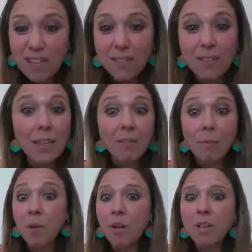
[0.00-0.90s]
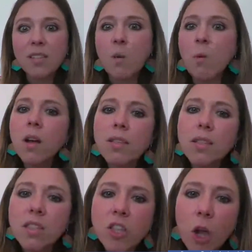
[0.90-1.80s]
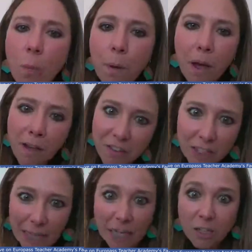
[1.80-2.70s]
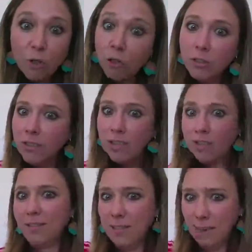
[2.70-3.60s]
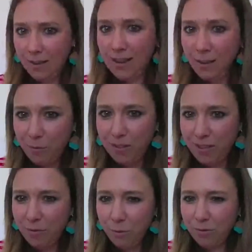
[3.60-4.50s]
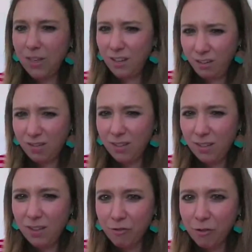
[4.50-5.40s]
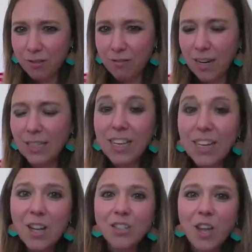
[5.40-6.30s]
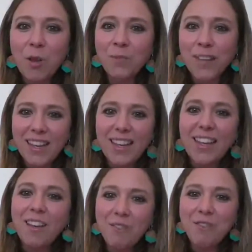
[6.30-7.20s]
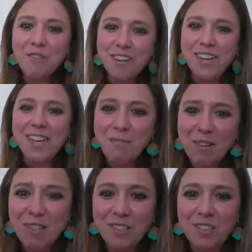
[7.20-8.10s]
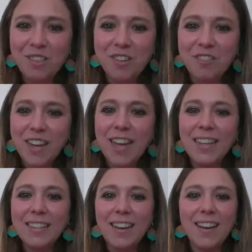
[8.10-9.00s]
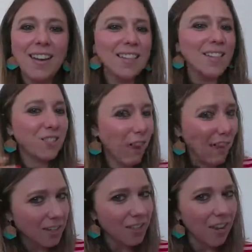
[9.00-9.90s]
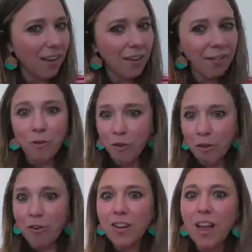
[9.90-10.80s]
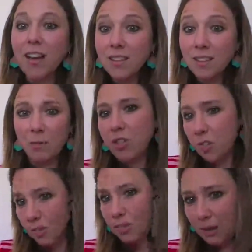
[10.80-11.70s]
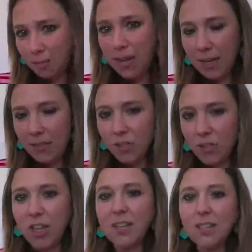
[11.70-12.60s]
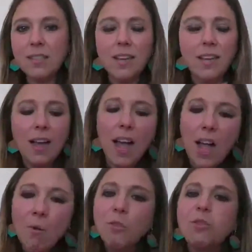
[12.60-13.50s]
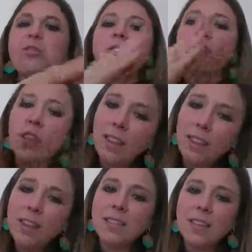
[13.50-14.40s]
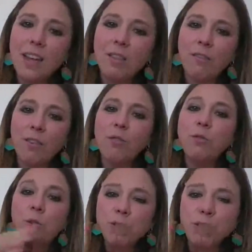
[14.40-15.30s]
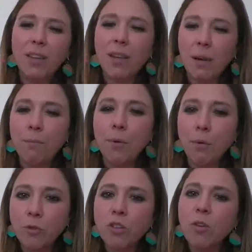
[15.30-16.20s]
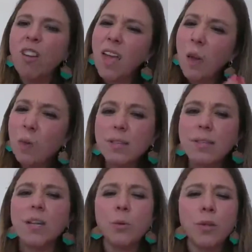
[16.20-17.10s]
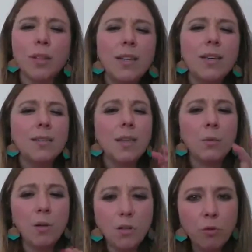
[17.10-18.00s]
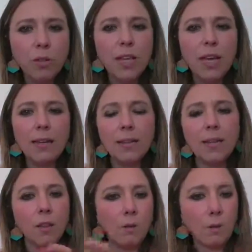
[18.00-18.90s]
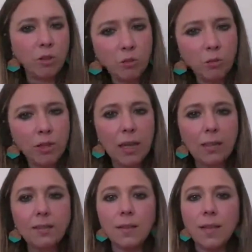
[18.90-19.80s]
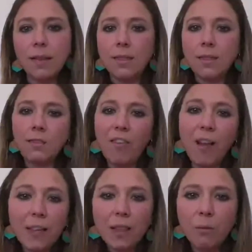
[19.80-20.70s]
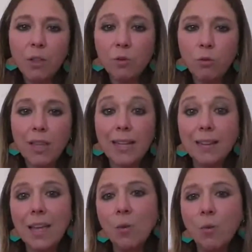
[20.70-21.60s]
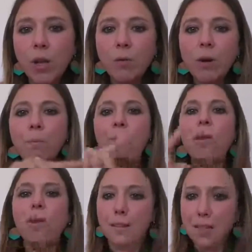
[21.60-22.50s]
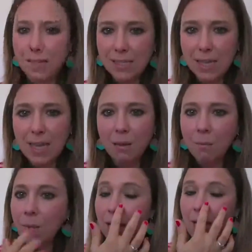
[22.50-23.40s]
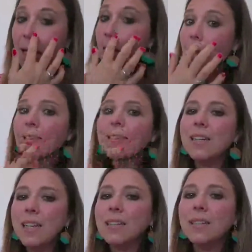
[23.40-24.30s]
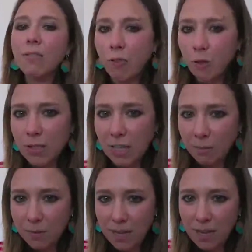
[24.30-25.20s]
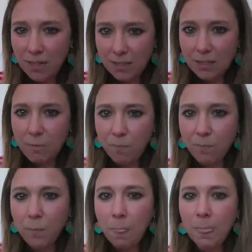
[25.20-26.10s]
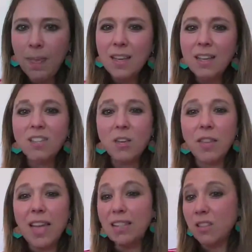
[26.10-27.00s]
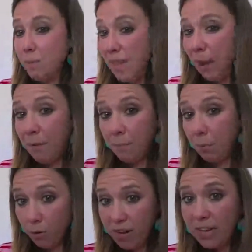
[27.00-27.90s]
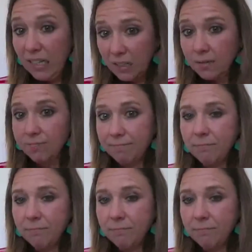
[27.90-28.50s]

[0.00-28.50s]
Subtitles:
at myself because I wasn't so perfect and good in sticking with the routine. You see the difference, right? So if you really want to create a structure for your class, which is something I suggest, I would do in this kind of a routine approach. Okay, we start with this, then we do that, and then we do that, and finally we do that, and we repeat the same at least for some days, so that it's not becoming boring,